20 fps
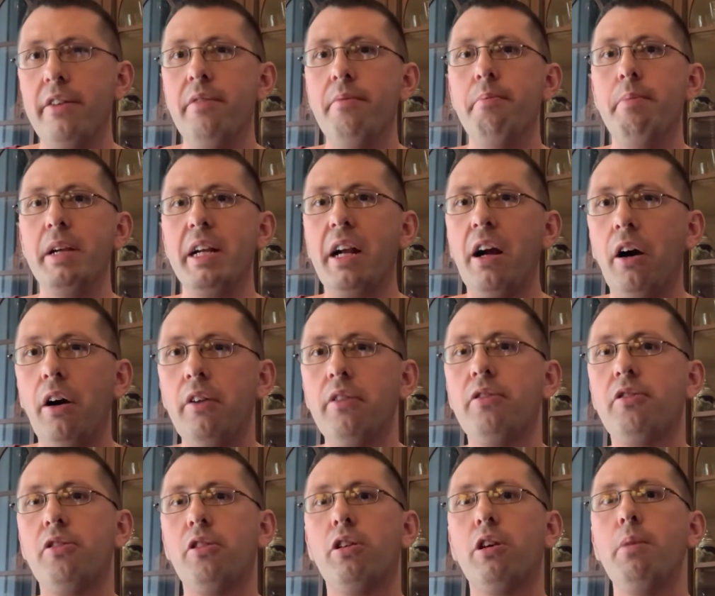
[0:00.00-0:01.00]

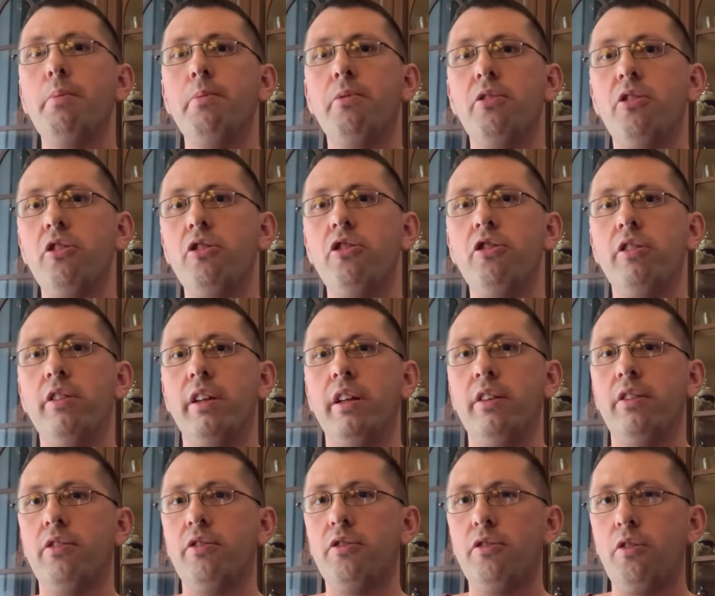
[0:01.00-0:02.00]
Because circumcision
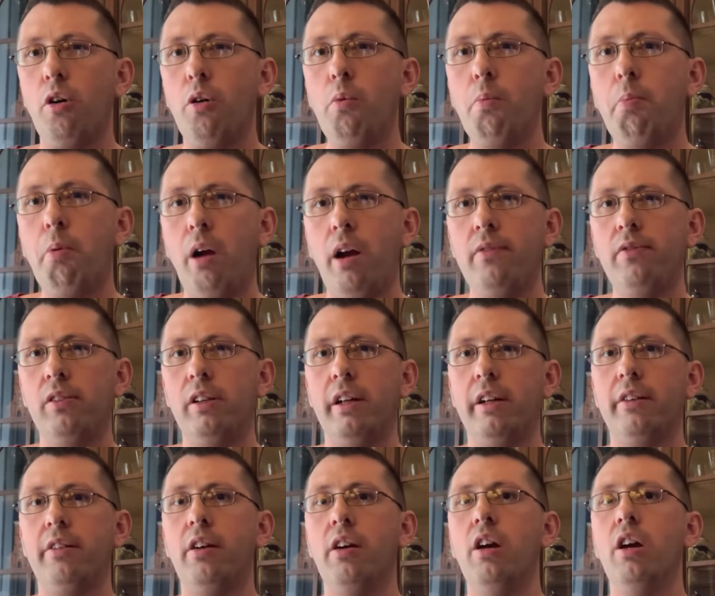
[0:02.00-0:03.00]
is so
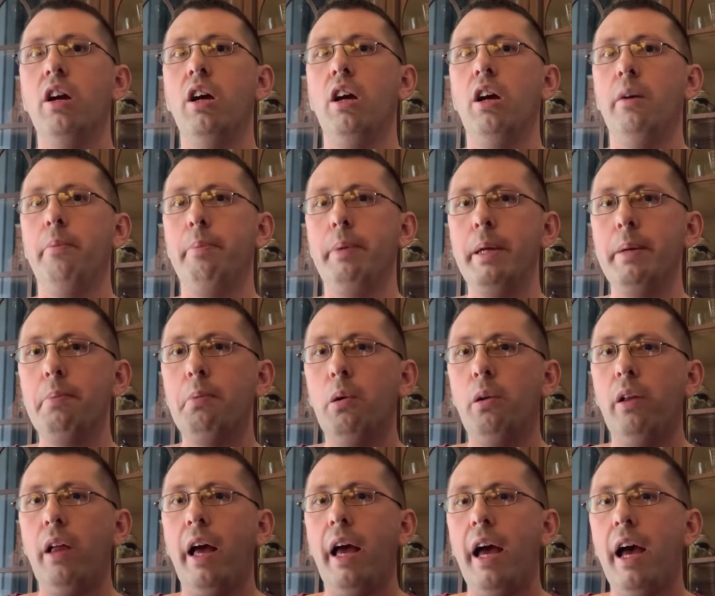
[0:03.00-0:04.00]
prevalent,
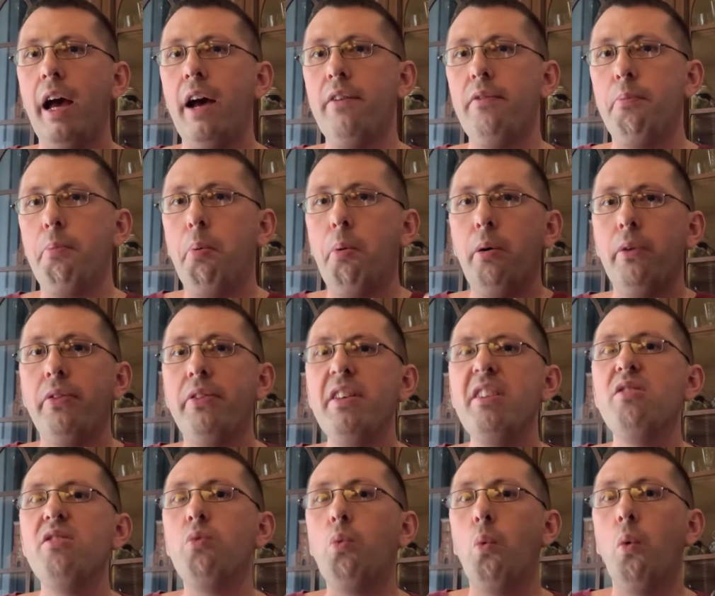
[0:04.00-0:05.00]
people have put
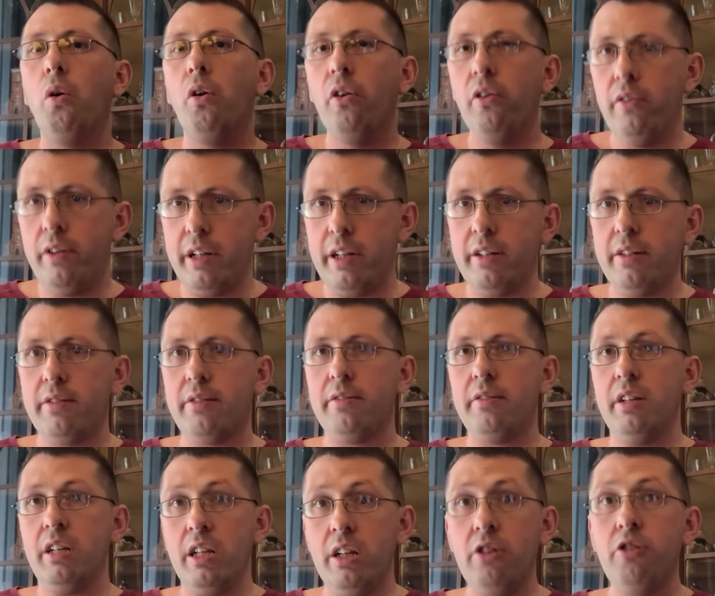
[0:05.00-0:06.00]
these worries
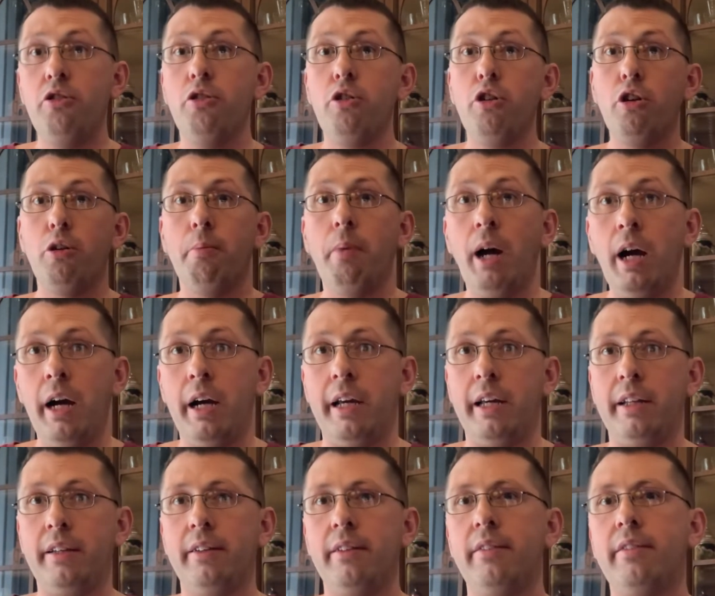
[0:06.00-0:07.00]
into your
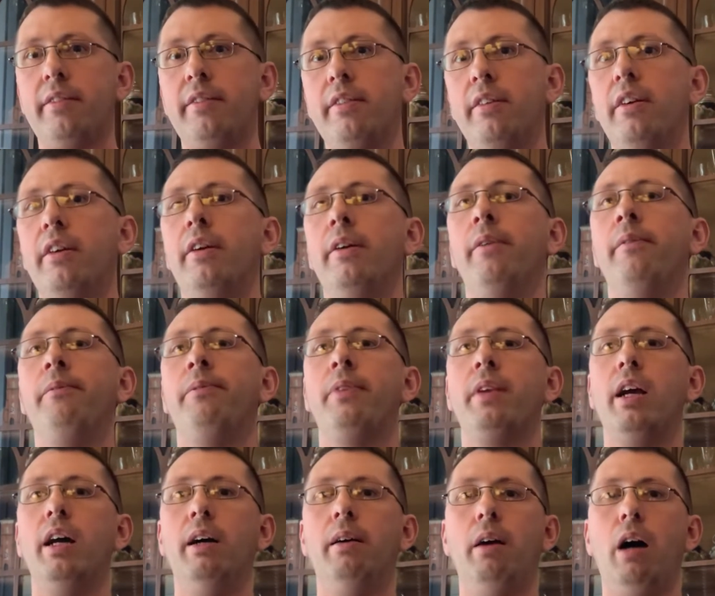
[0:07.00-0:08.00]
minds
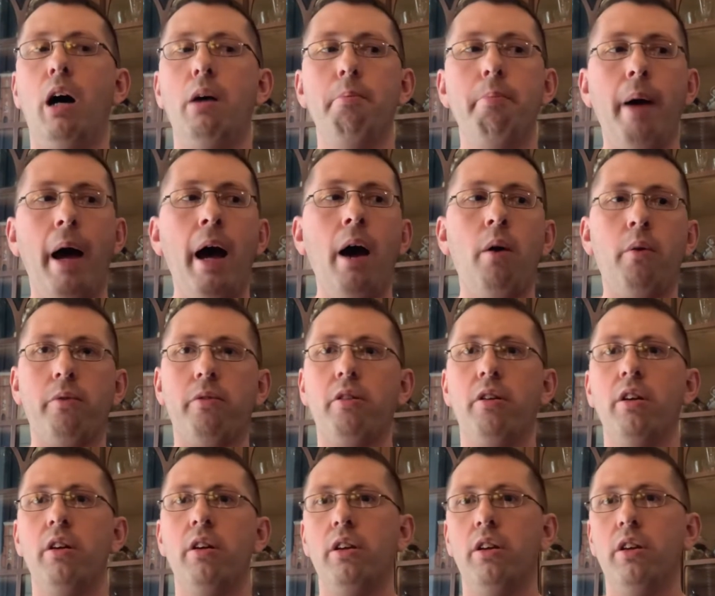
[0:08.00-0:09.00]
about,
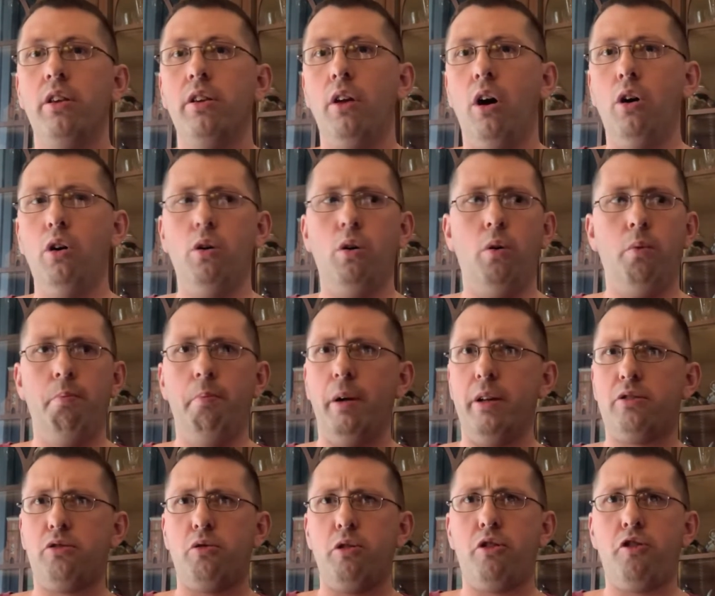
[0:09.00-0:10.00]

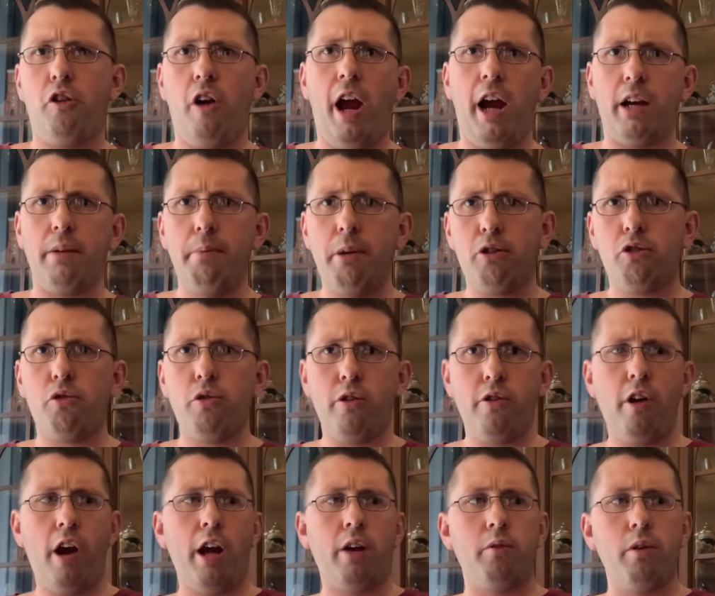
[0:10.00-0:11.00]
must retract.
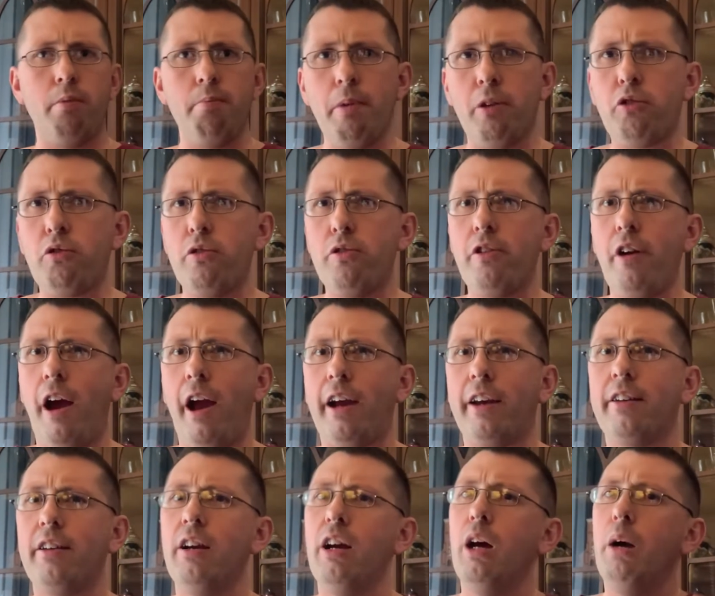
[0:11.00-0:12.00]

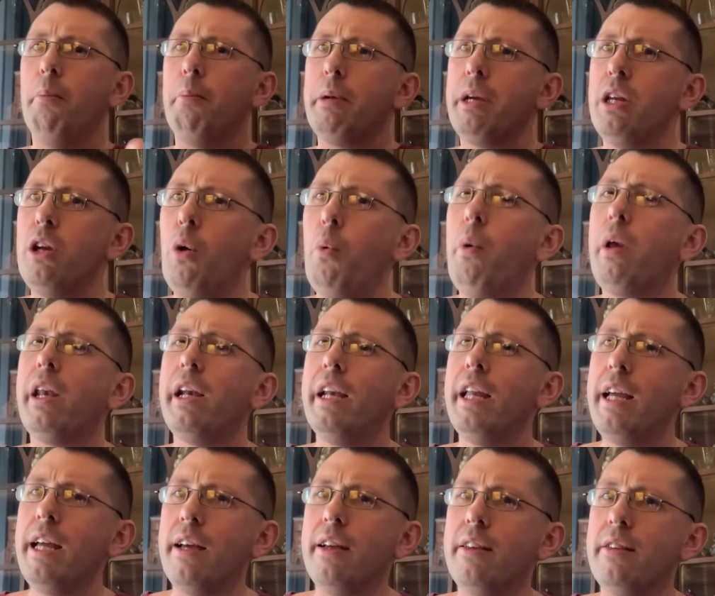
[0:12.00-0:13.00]
But you know what it
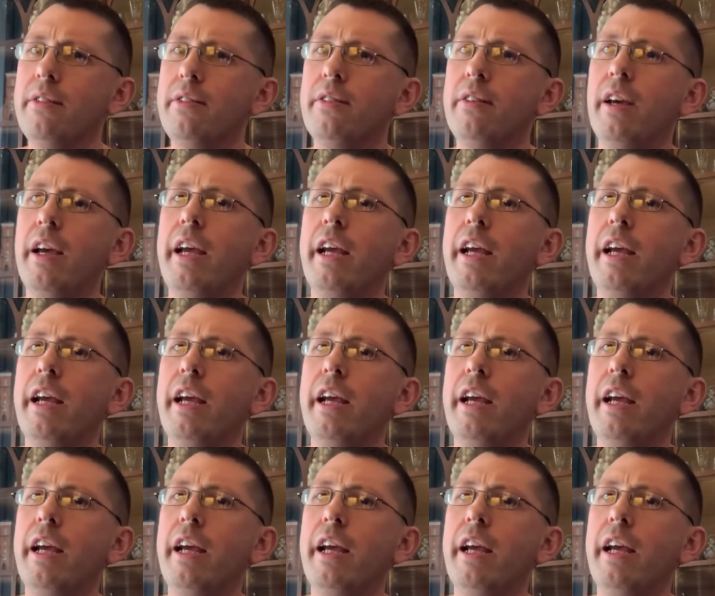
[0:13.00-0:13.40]
is?